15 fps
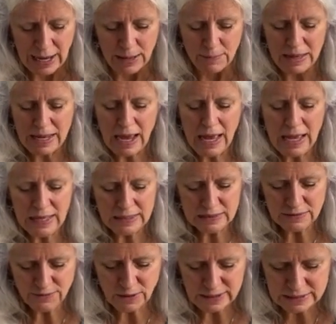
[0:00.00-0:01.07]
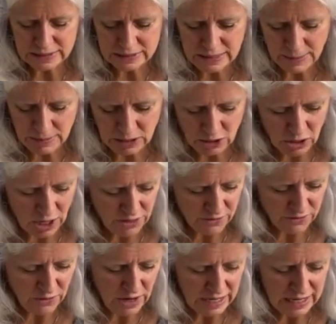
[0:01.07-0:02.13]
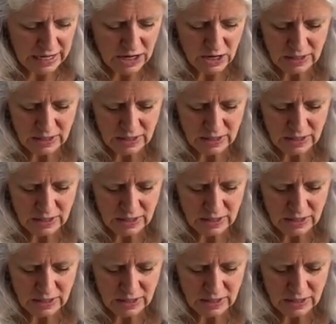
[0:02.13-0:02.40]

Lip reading: Because, for instance, I'm going to look on the front here